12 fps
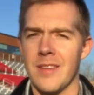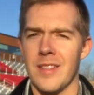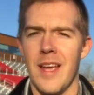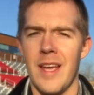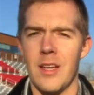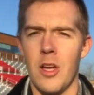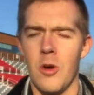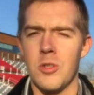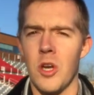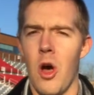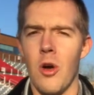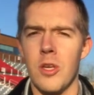As a head coach,
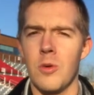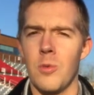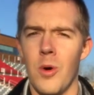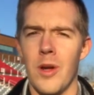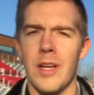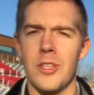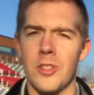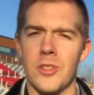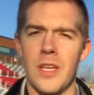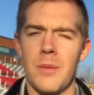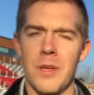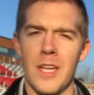all you want is your
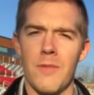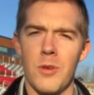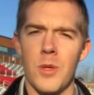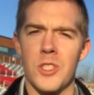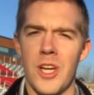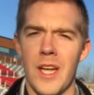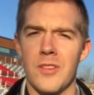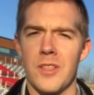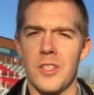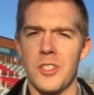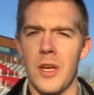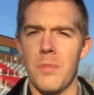team to give you a chance at
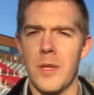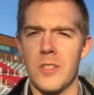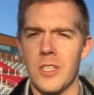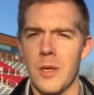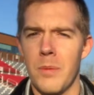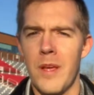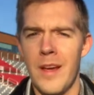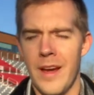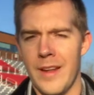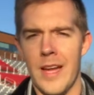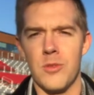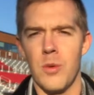a championship,
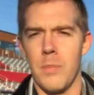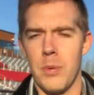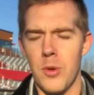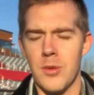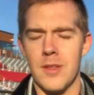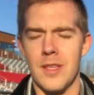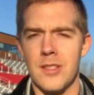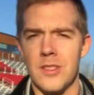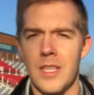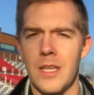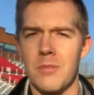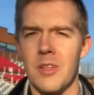and that's what both of these
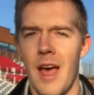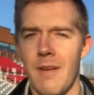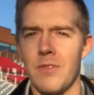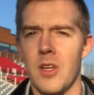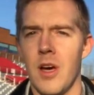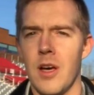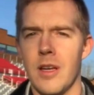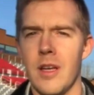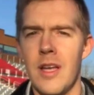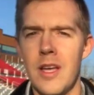teams have done